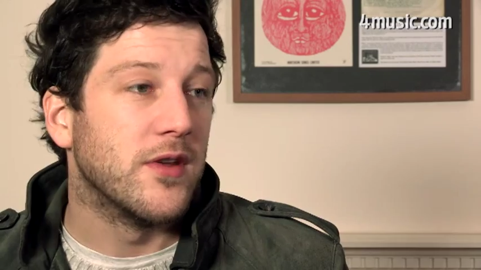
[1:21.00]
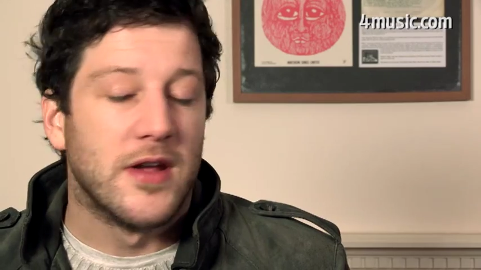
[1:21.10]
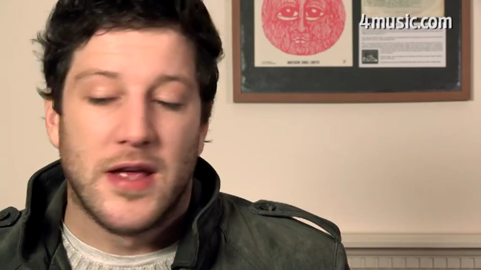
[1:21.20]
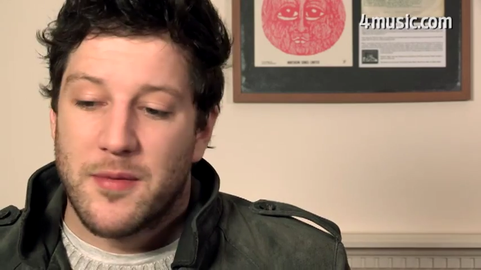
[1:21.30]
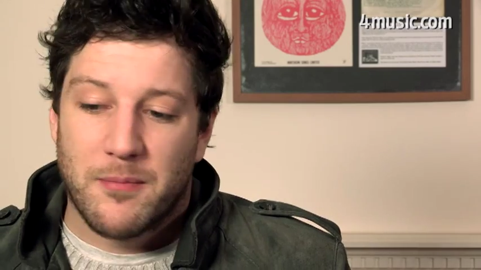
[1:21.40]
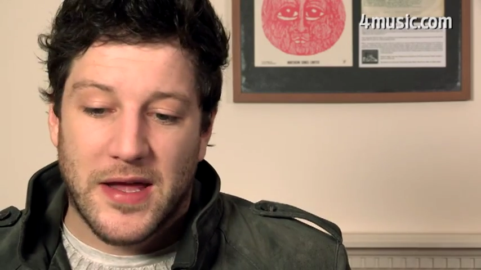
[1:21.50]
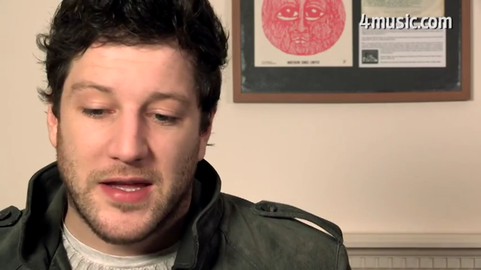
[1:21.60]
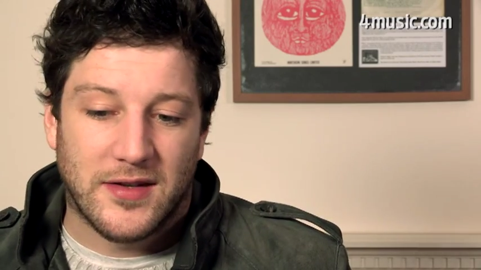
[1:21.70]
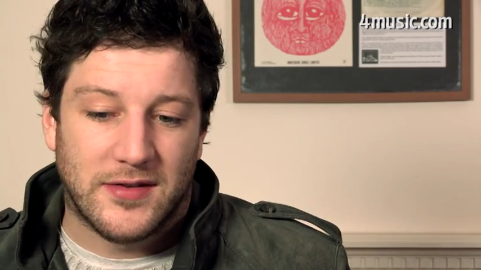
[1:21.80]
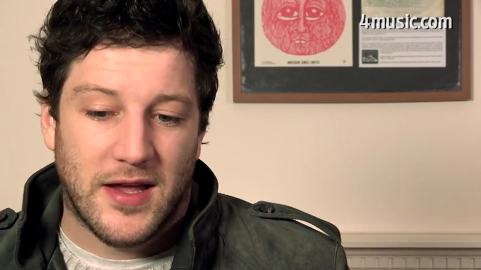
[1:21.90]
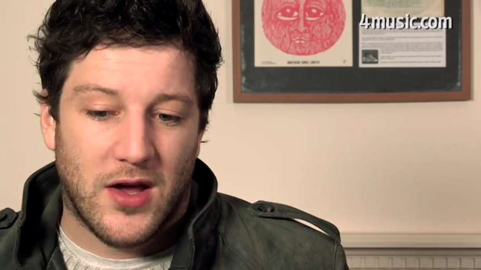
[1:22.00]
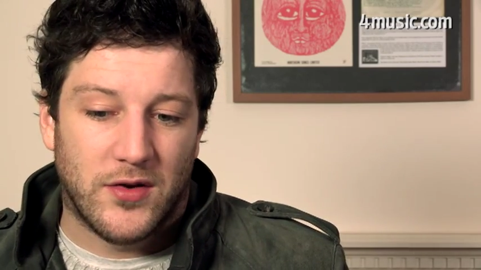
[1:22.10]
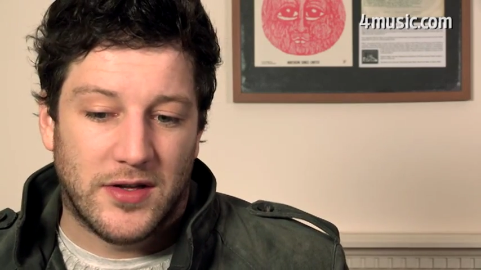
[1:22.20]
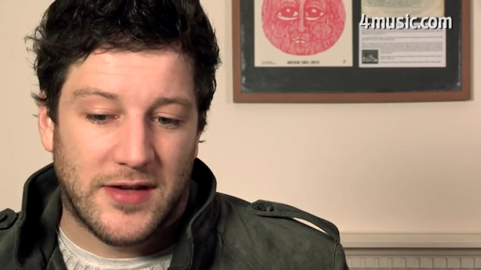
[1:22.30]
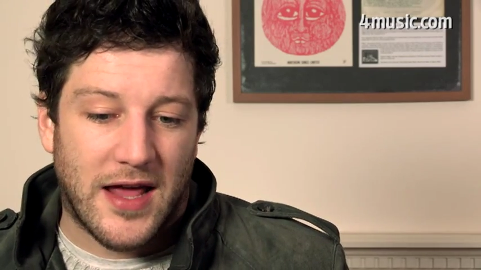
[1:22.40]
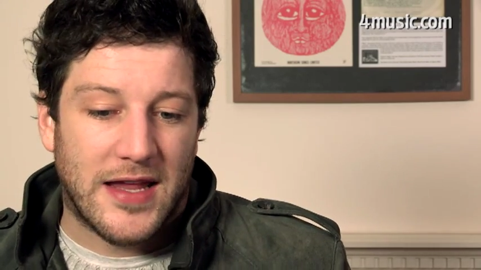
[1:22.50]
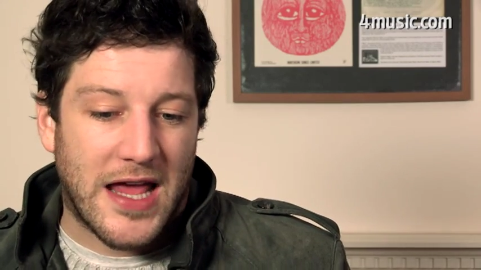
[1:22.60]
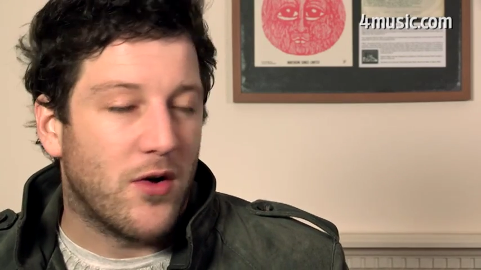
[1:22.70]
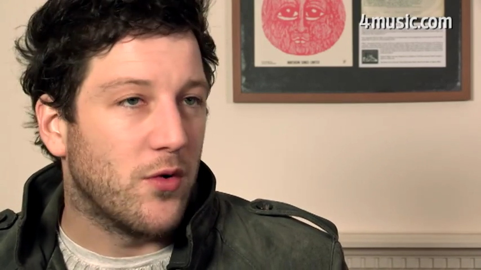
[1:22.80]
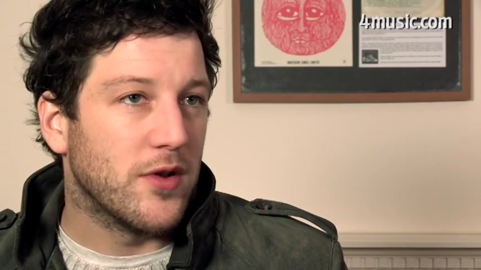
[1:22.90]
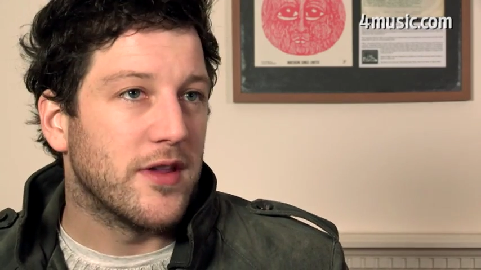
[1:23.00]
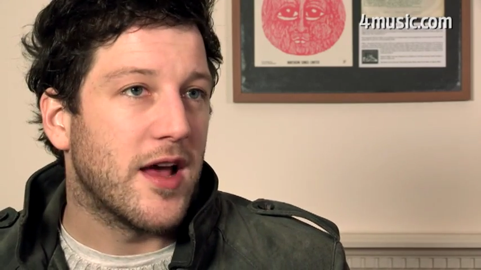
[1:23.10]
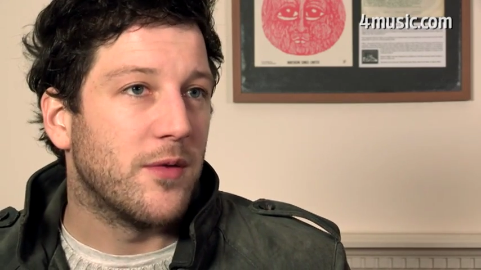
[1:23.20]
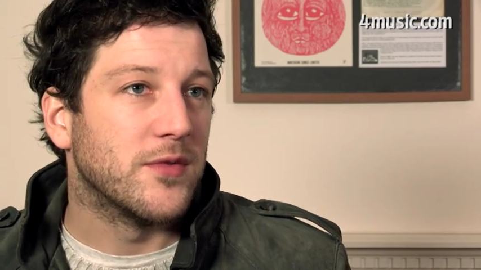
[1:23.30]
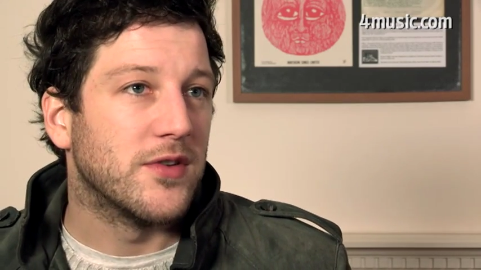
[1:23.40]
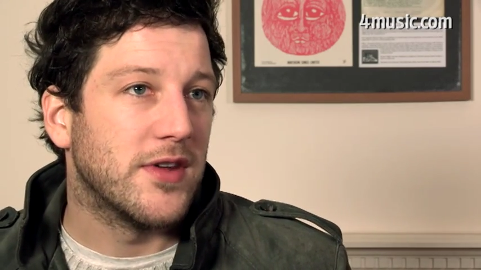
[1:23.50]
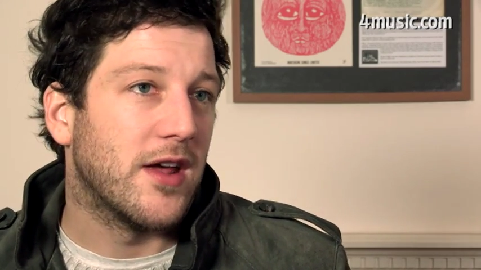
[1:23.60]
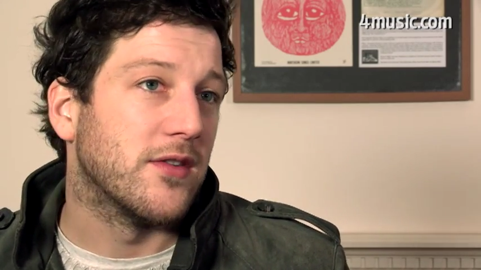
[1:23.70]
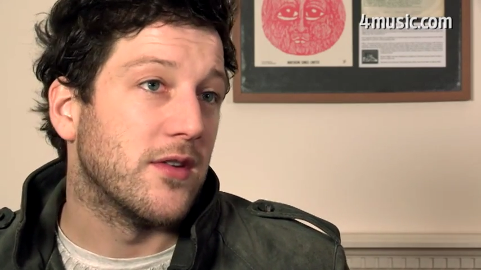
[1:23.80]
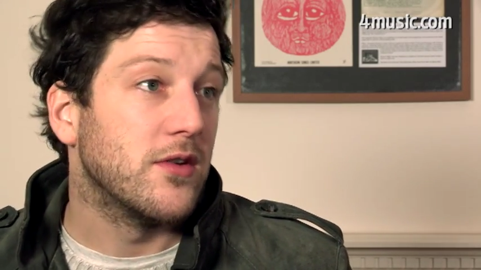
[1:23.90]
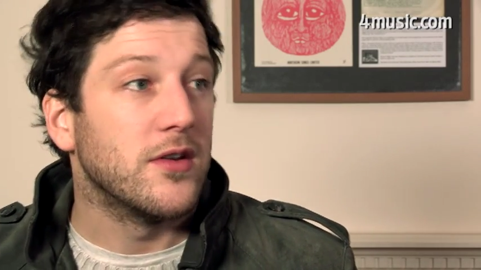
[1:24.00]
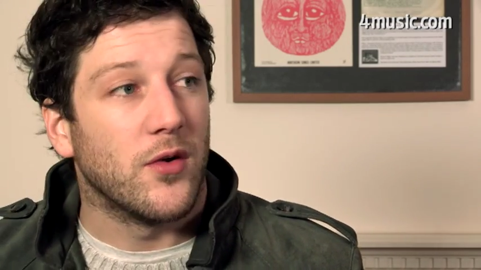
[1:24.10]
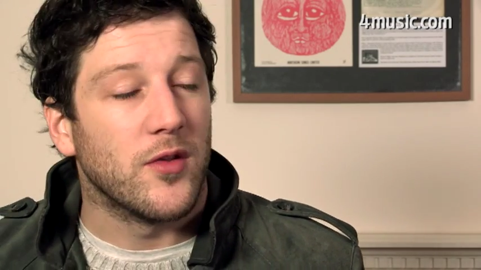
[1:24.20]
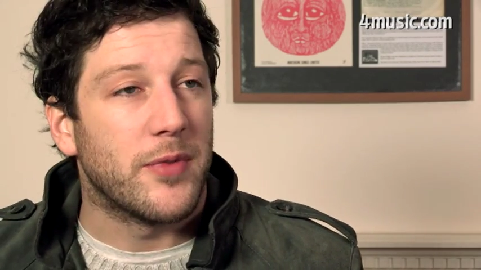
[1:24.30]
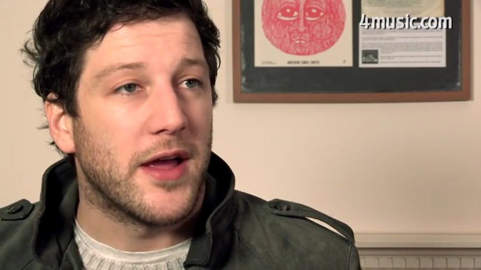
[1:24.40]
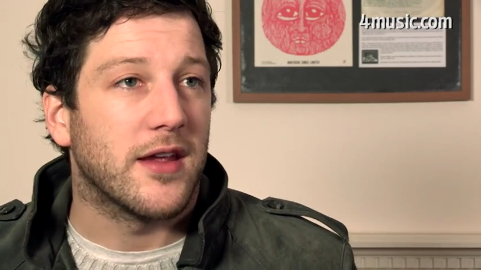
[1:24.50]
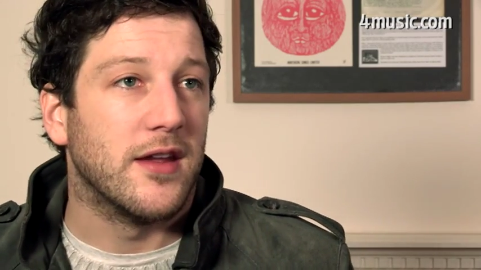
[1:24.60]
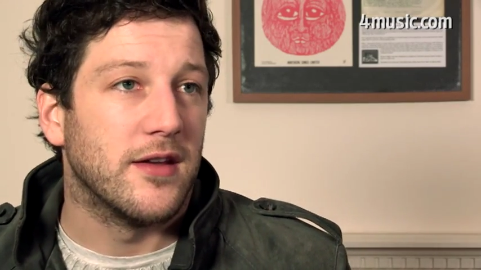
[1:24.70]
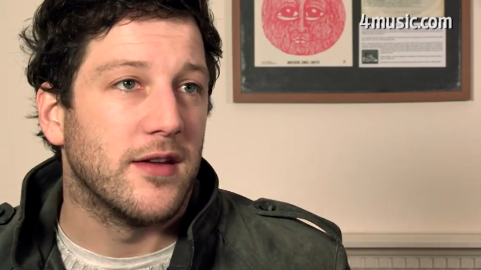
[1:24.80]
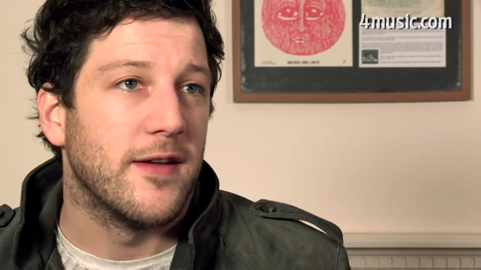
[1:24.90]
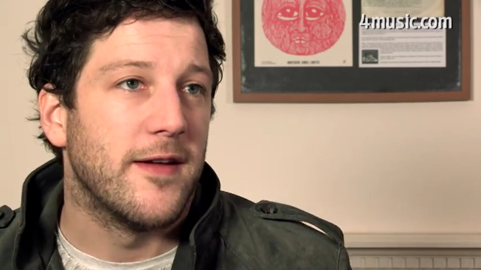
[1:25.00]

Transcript: and make it sound exactly how I wanted the album to sound, you know, on the back end.